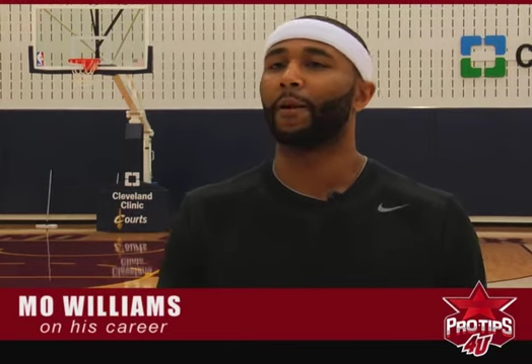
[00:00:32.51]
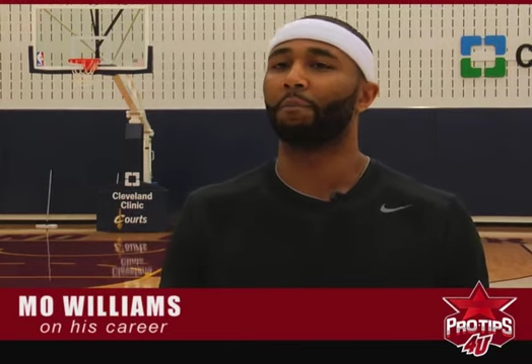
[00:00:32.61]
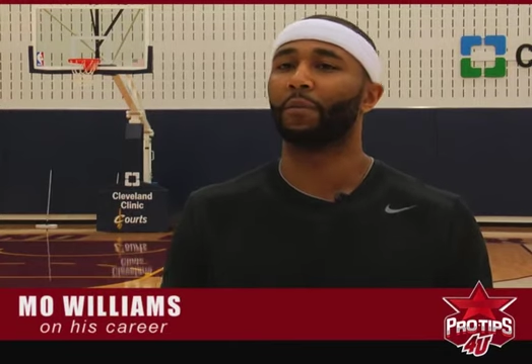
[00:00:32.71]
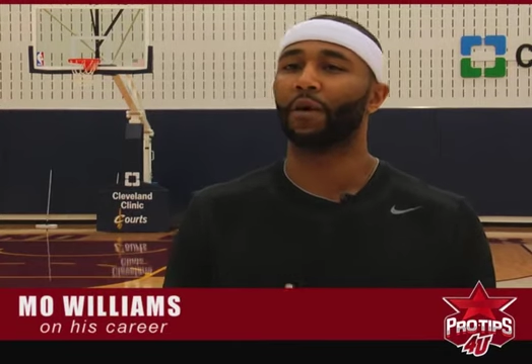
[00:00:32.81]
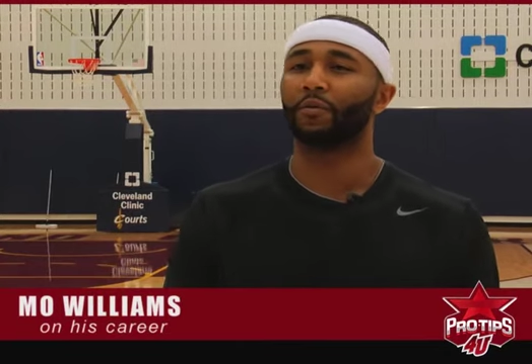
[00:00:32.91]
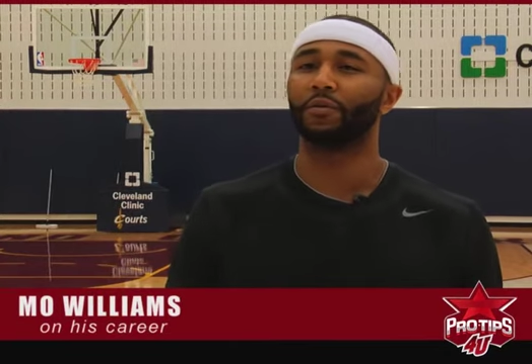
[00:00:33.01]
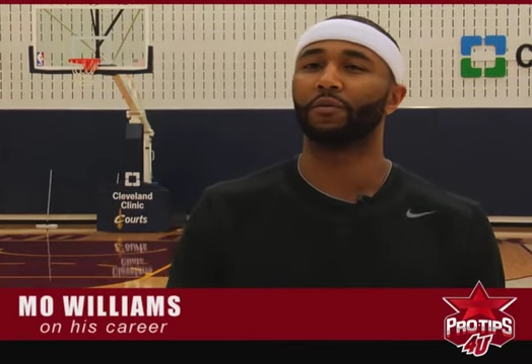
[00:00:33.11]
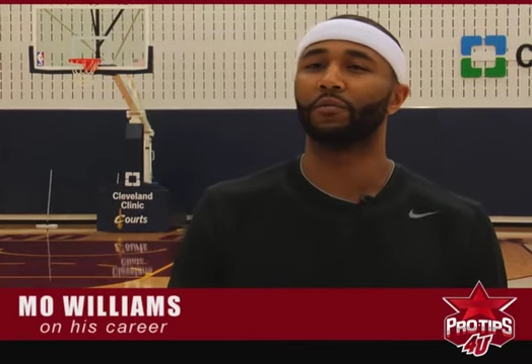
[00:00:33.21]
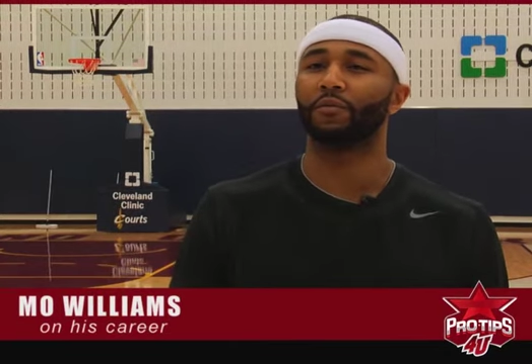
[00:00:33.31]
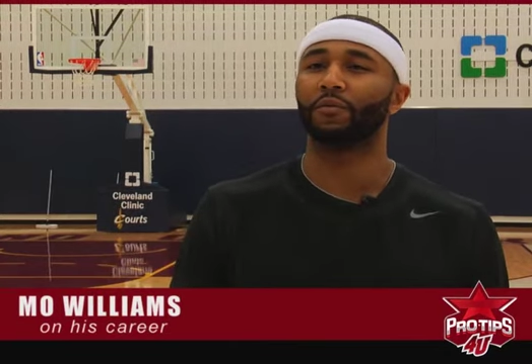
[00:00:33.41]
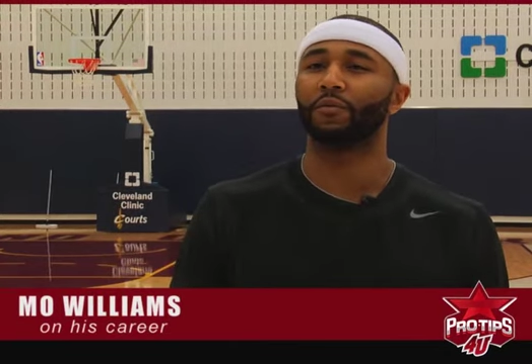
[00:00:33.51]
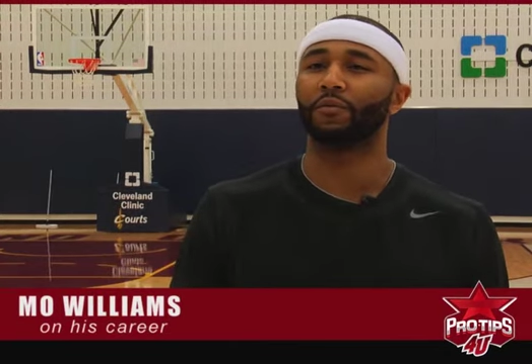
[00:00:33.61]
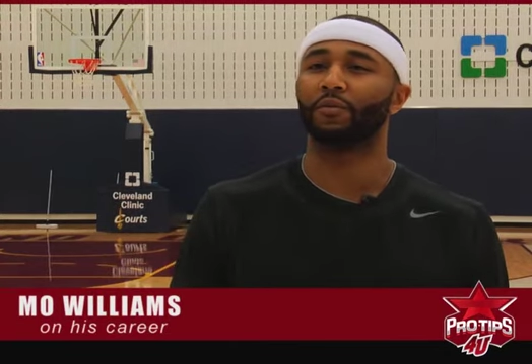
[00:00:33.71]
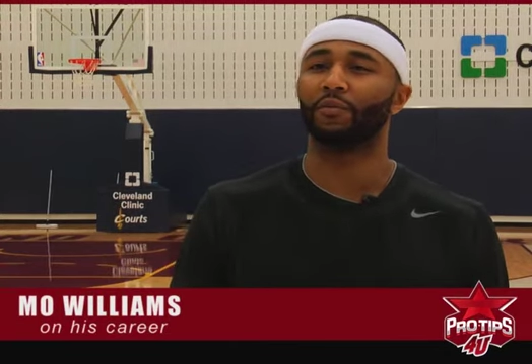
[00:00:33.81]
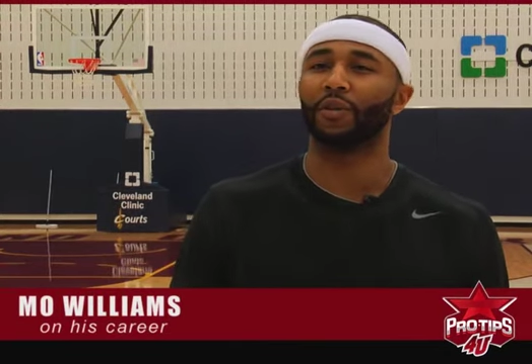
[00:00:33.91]
Um, that was, a,
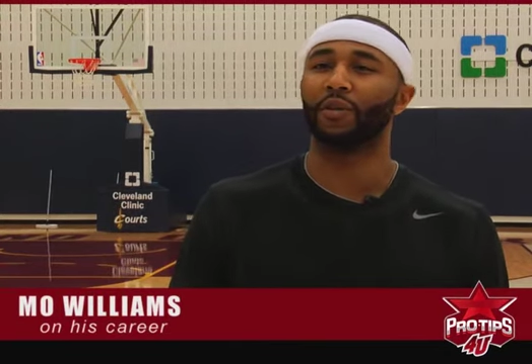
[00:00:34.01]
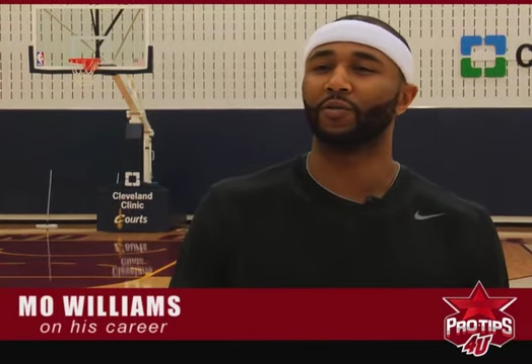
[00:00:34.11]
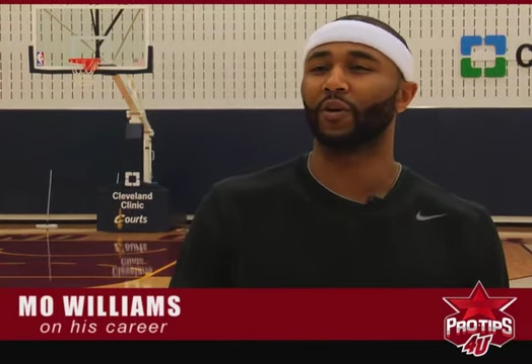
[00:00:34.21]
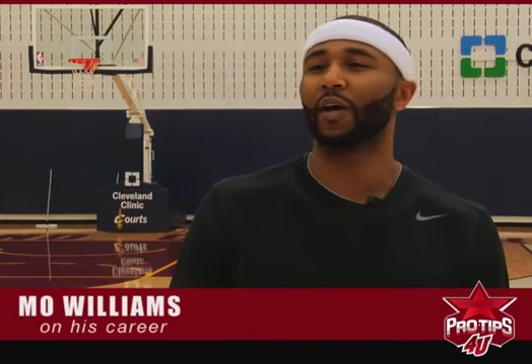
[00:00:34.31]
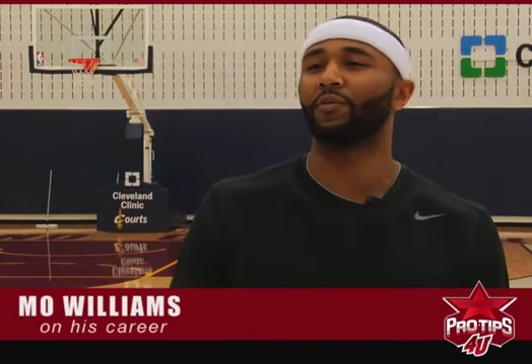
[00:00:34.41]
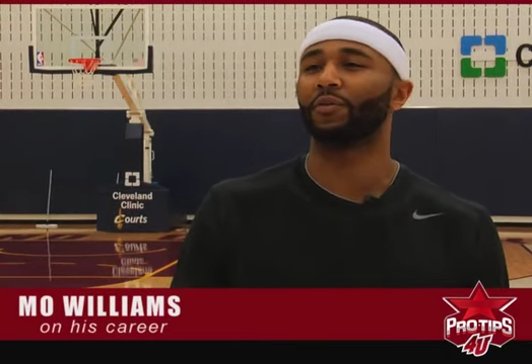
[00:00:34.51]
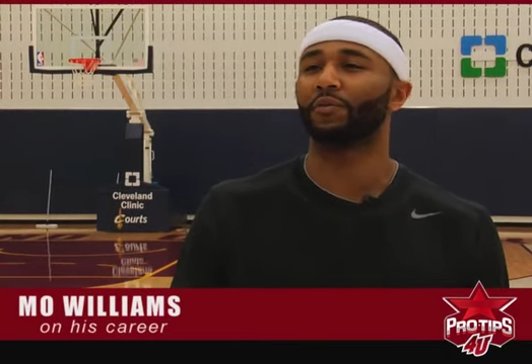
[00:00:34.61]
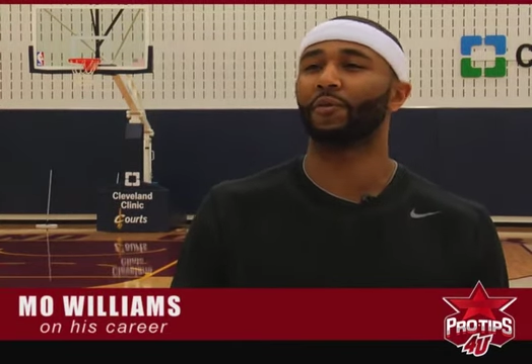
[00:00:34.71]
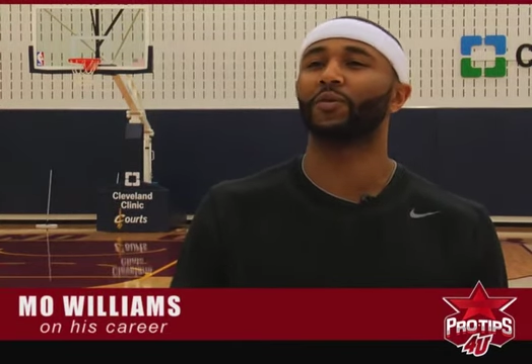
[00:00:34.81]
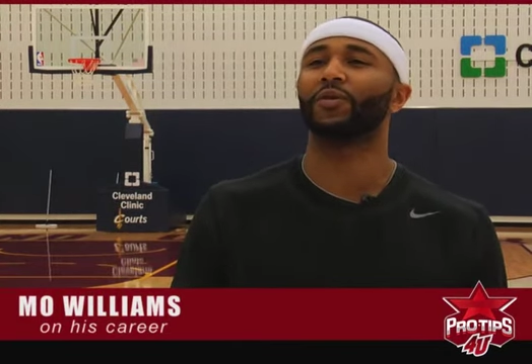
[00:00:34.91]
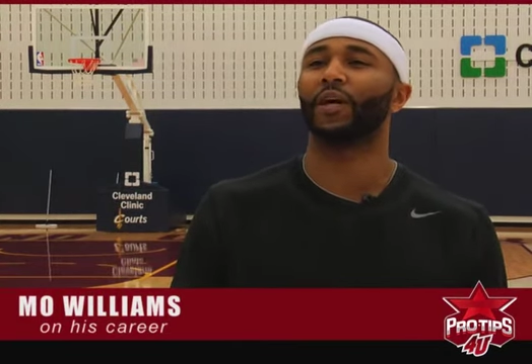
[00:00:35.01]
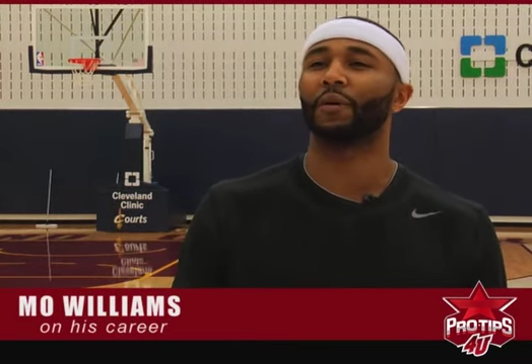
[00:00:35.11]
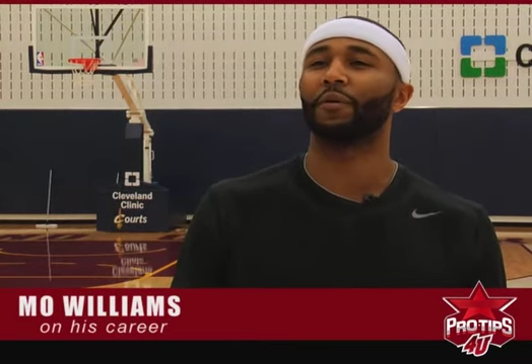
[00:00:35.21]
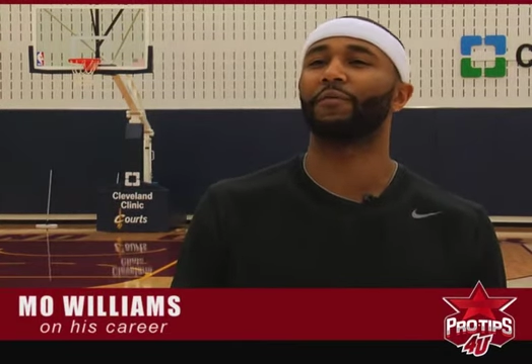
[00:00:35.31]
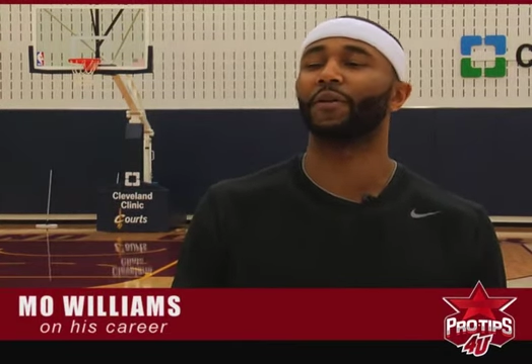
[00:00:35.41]
in the draft was the first
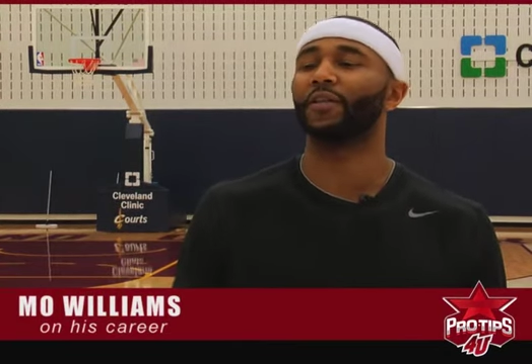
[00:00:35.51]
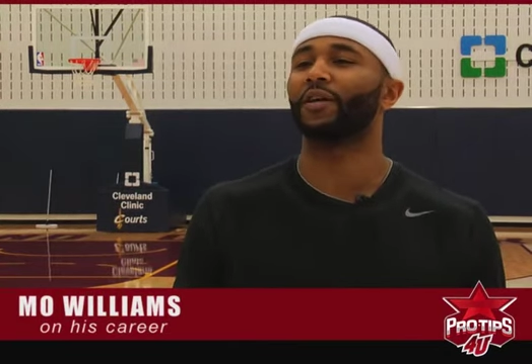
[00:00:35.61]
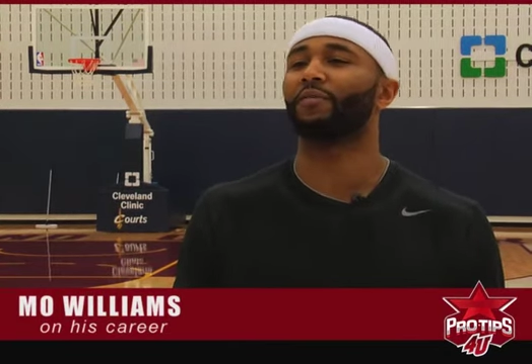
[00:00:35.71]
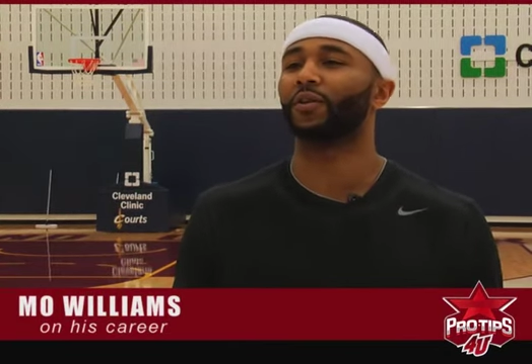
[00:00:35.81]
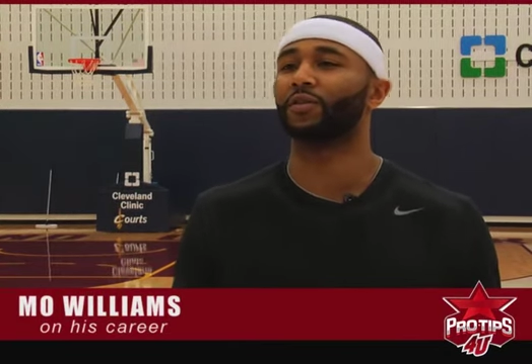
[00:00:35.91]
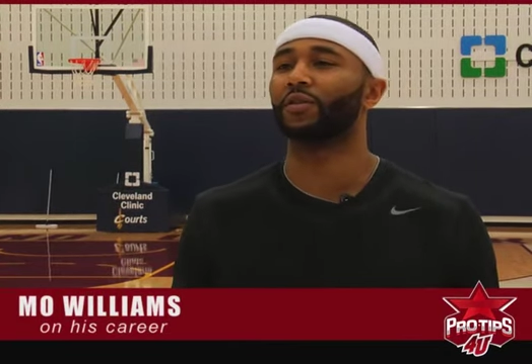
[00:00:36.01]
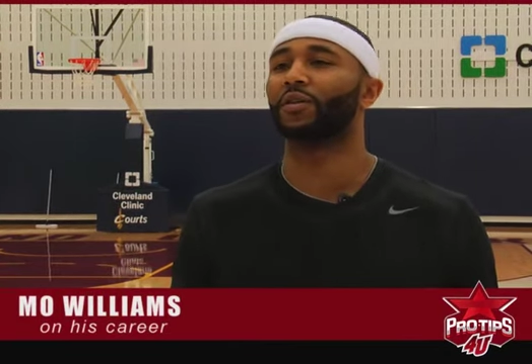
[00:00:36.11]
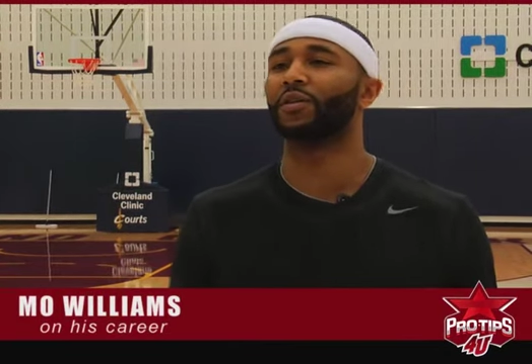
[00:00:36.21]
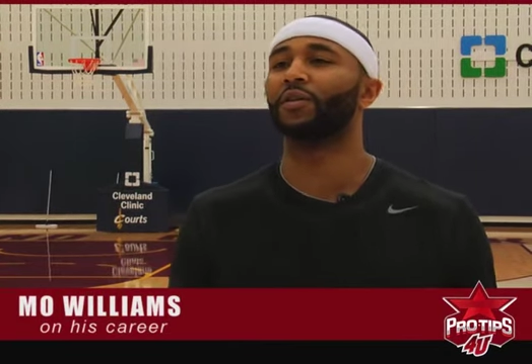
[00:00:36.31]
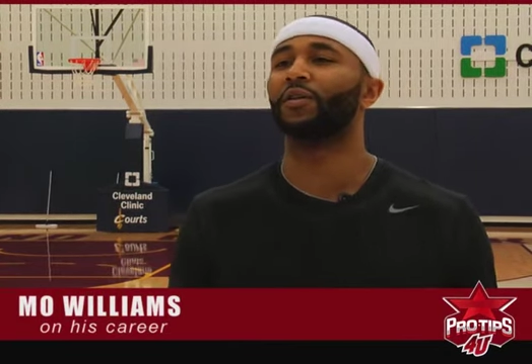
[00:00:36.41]
time I faced adversity